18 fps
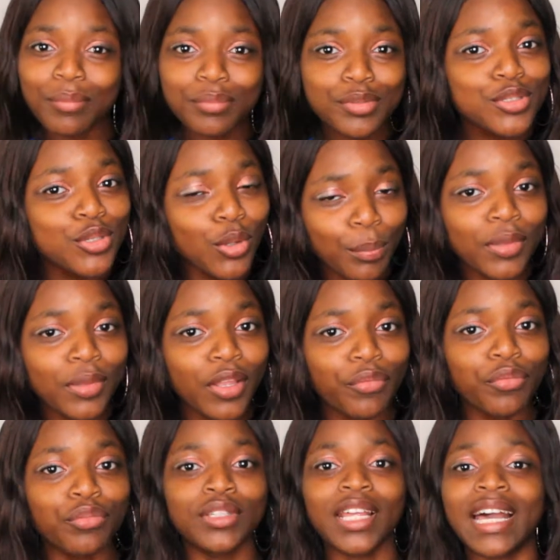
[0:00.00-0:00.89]
so
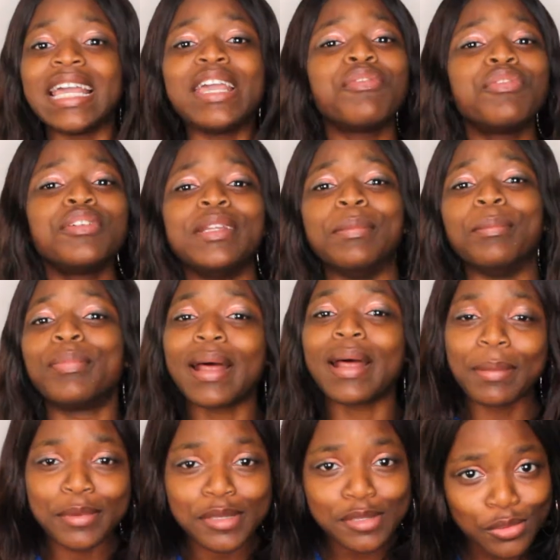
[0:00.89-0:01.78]
playful that even in primary